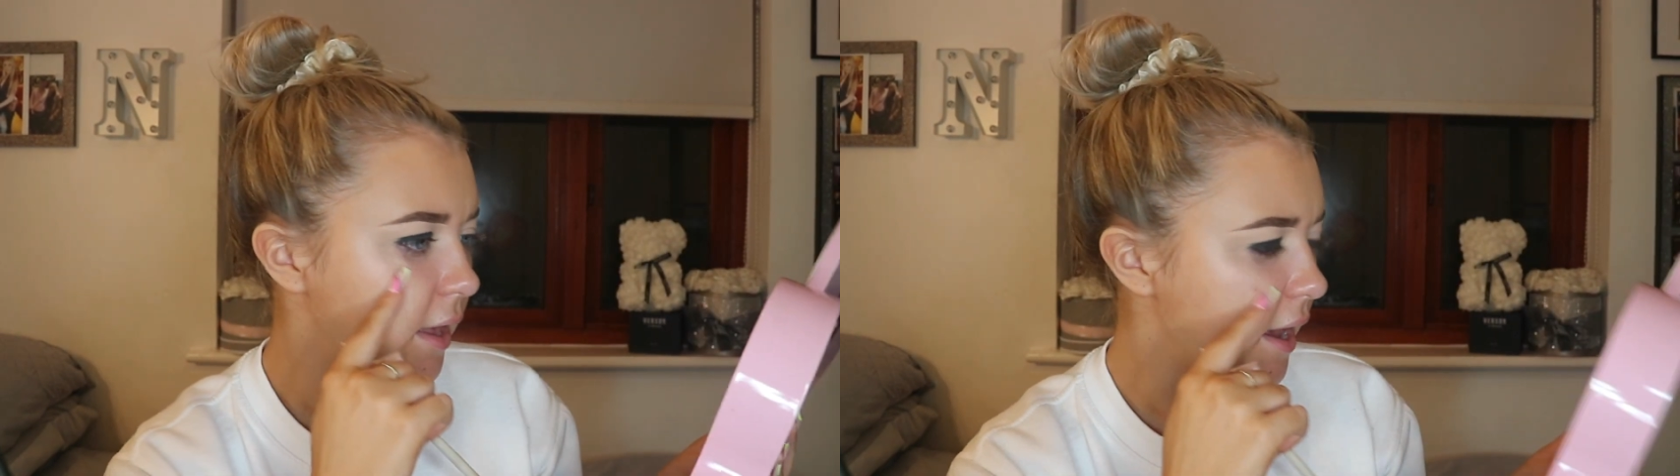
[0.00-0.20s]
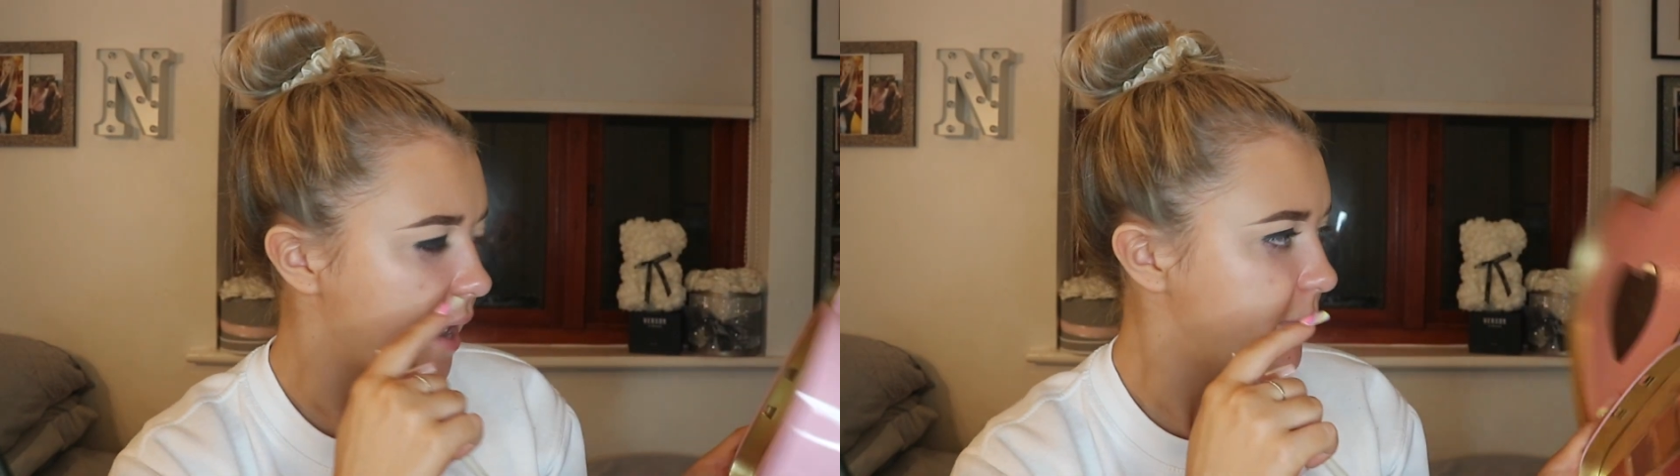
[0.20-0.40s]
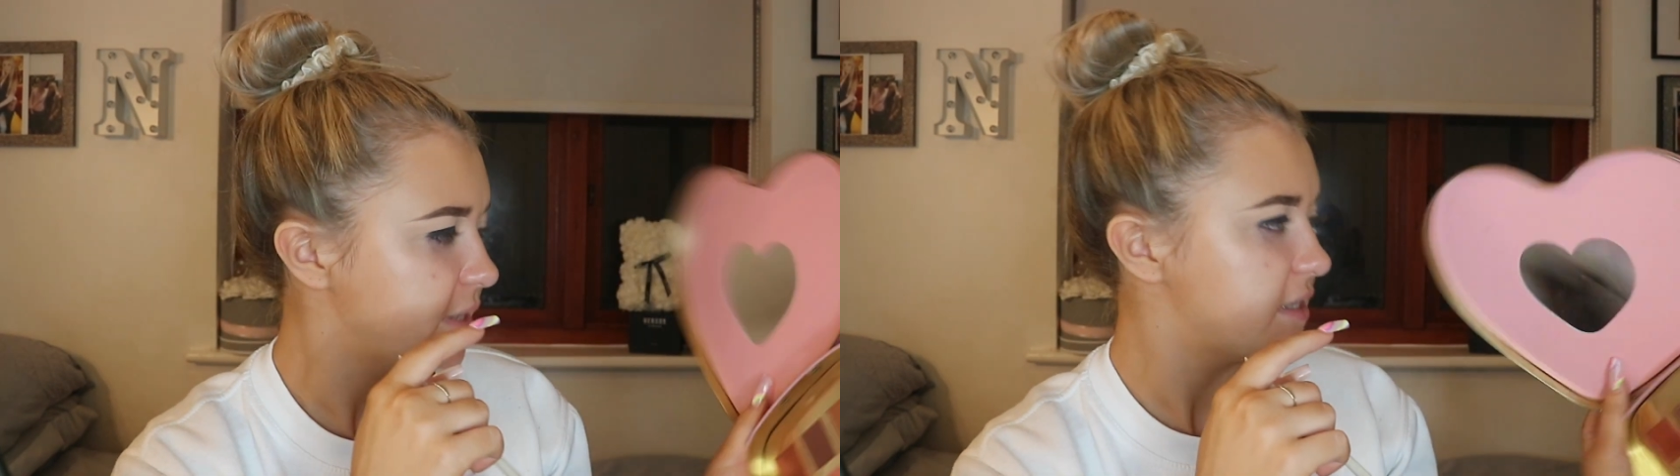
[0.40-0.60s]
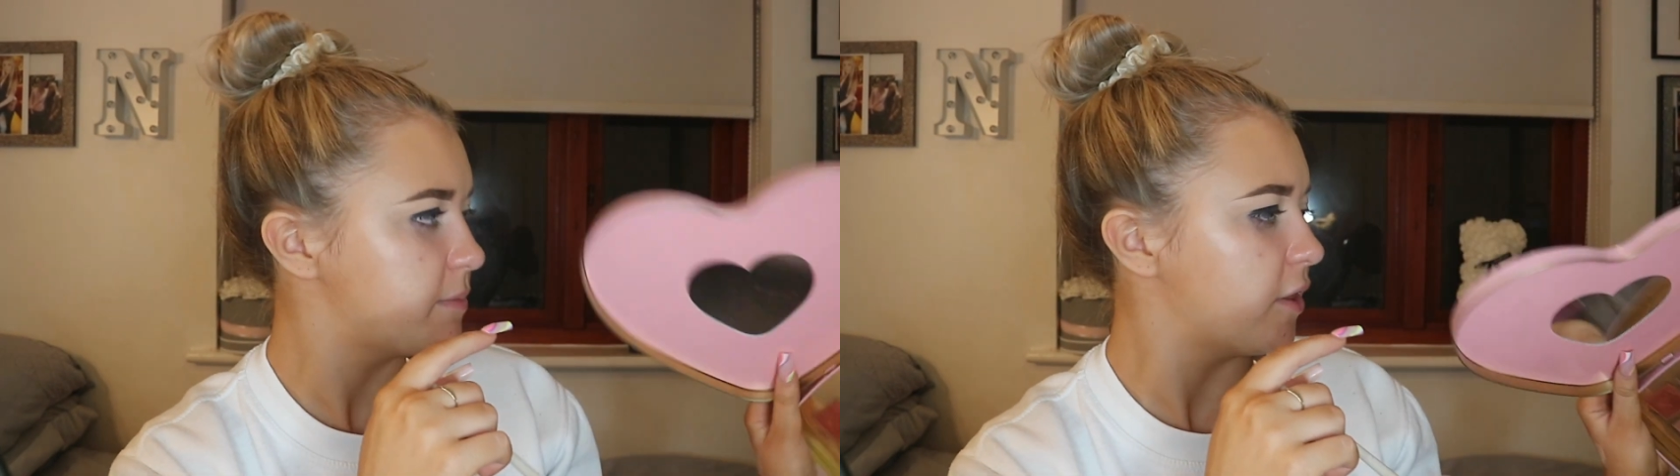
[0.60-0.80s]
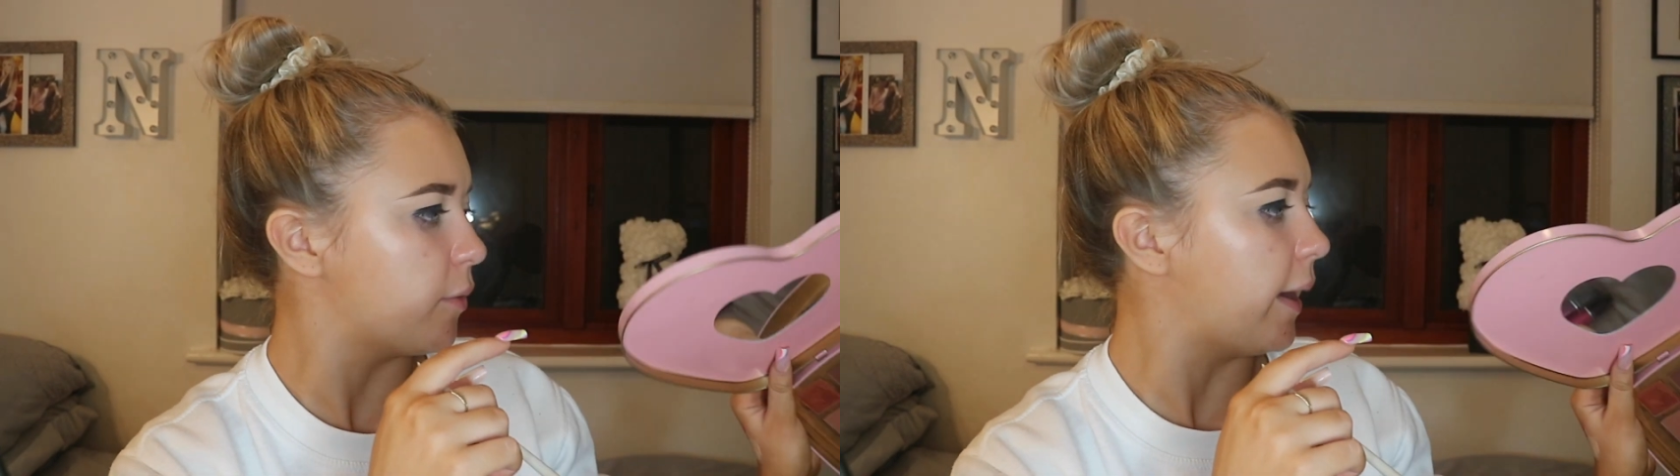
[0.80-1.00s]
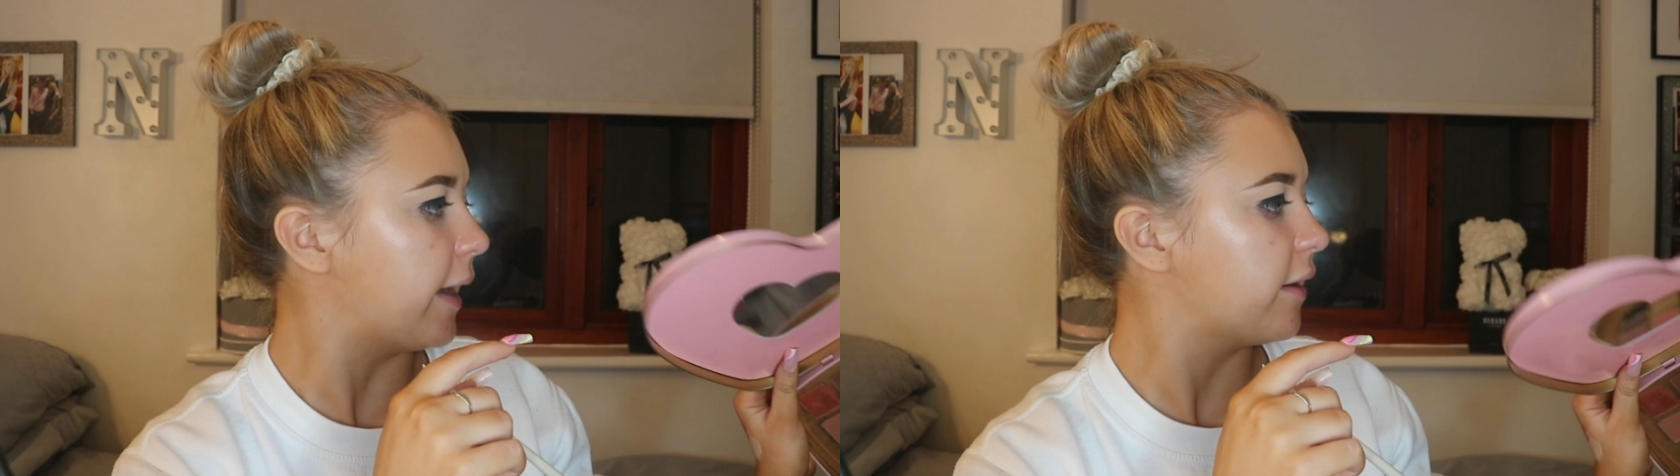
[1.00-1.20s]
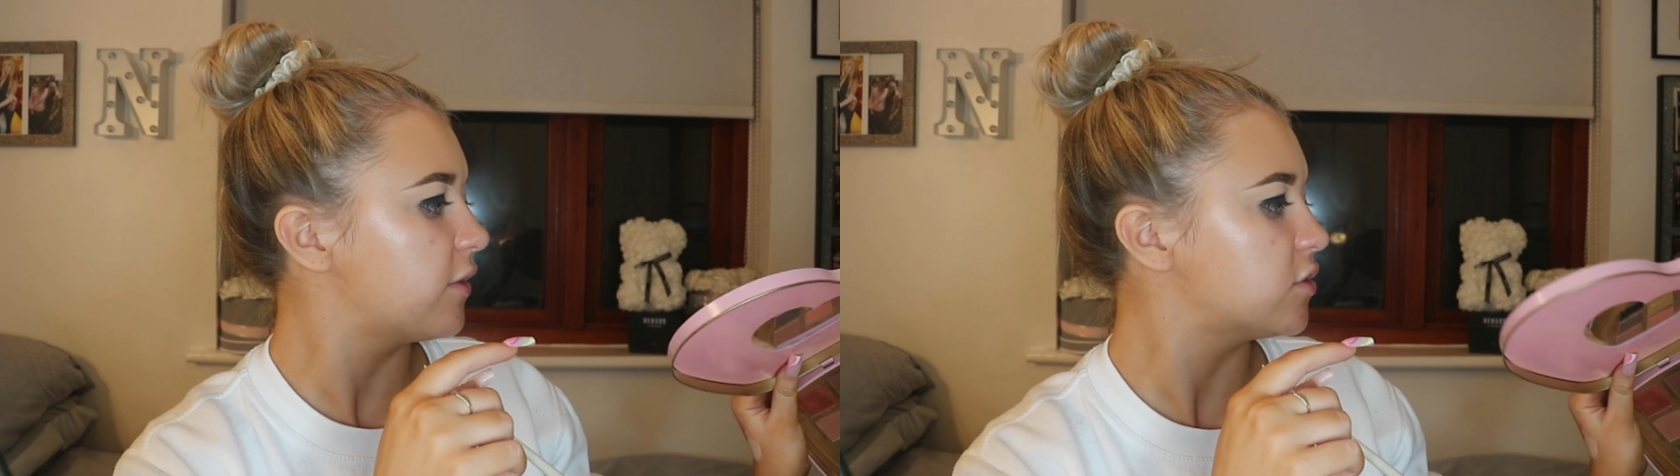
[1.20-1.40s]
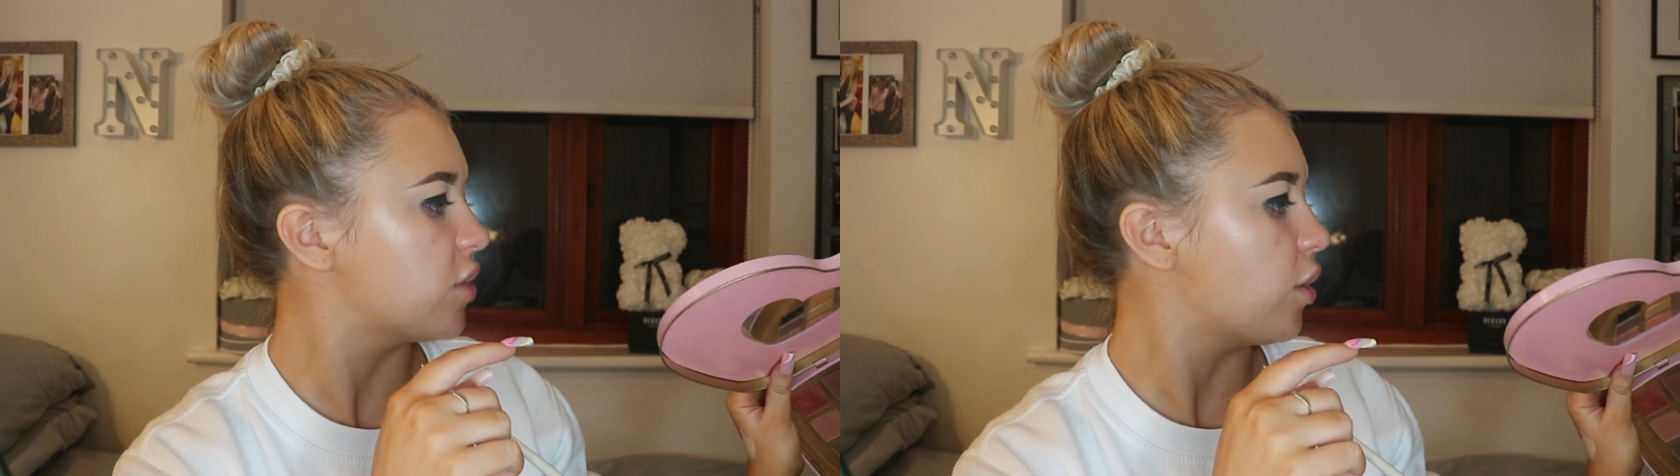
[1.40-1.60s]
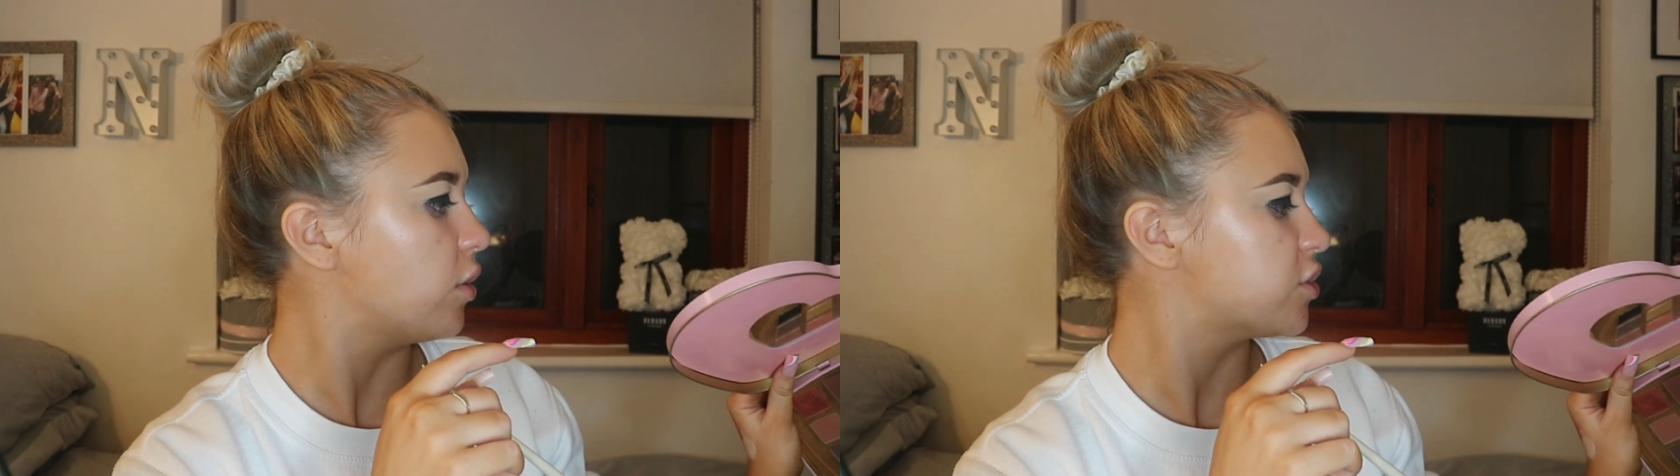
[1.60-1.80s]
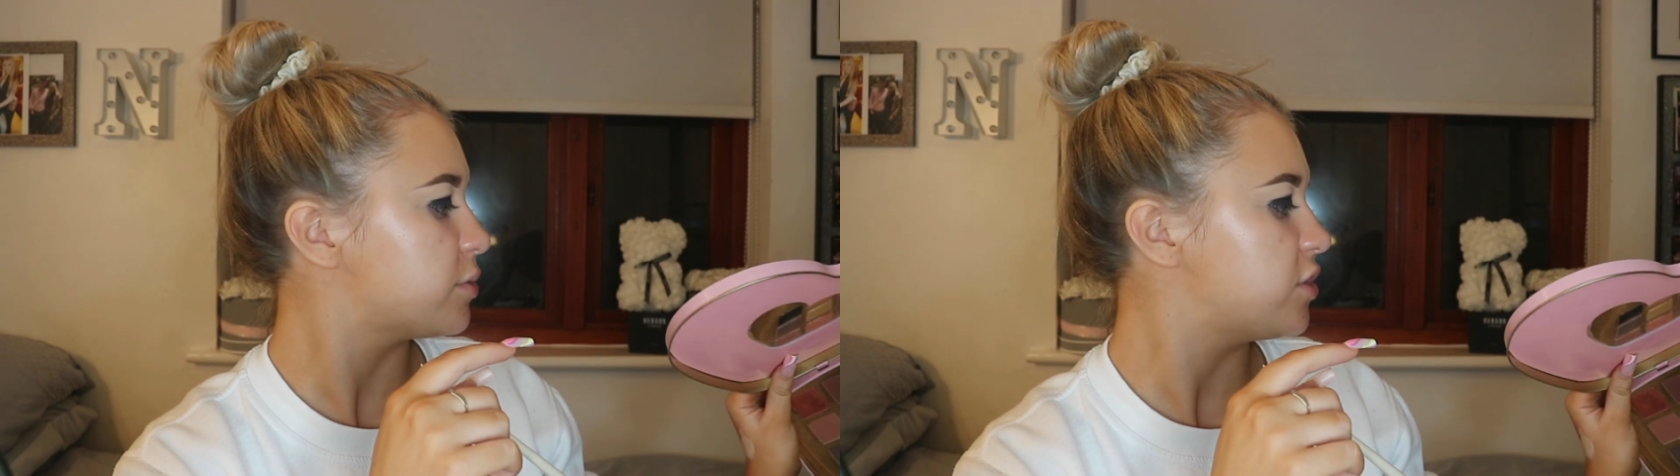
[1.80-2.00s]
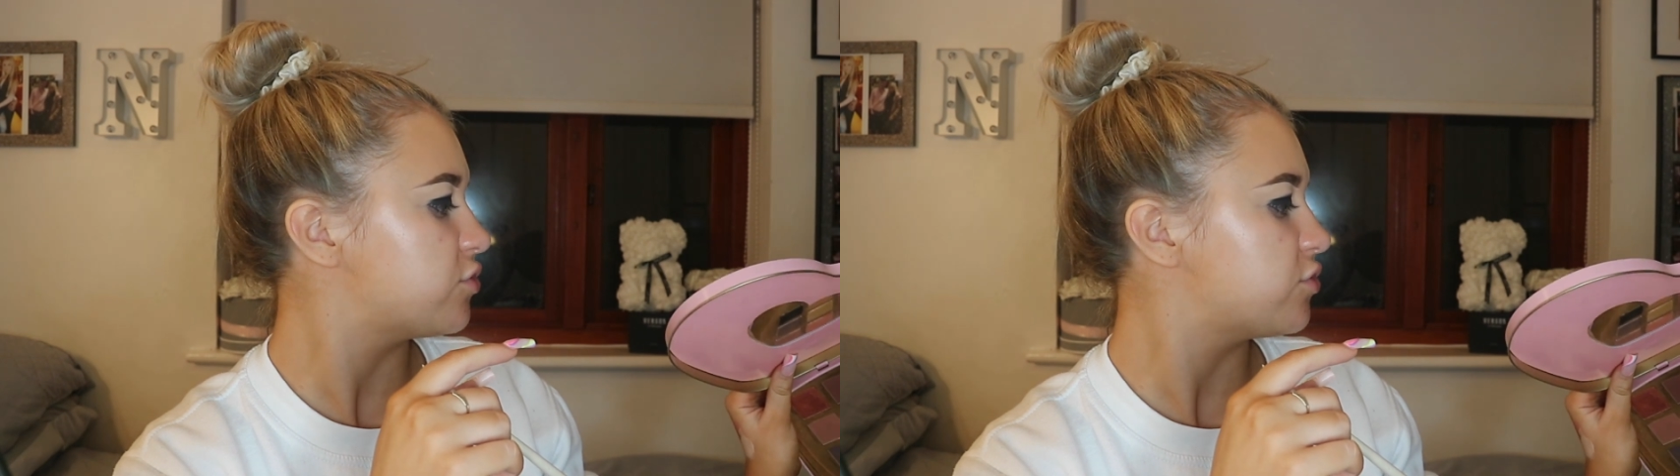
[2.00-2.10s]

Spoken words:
And this is, by the way, the Doll Sweet